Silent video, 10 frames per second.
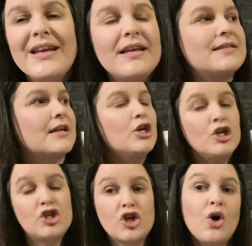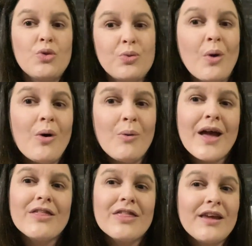he's like, don't throw
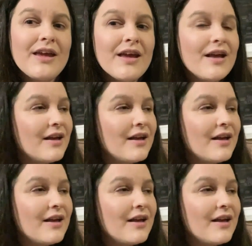away the